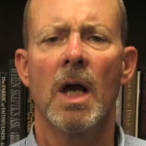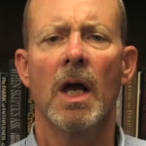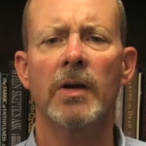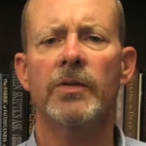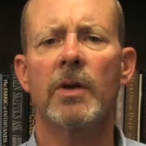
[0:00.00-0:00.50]

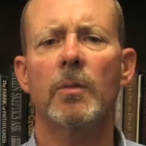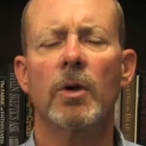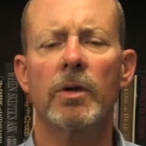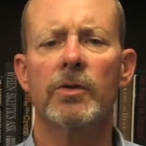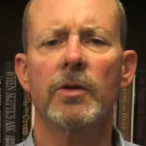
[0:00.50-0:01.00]
Hey, San
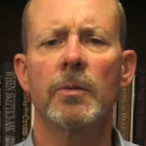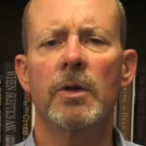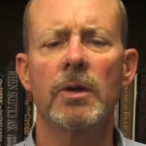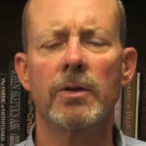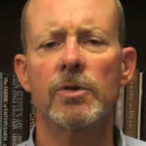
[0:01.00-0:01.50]
Marcos
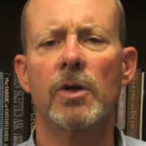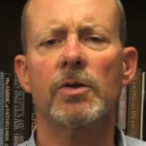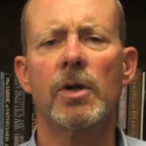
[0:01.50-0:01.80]
Community Church.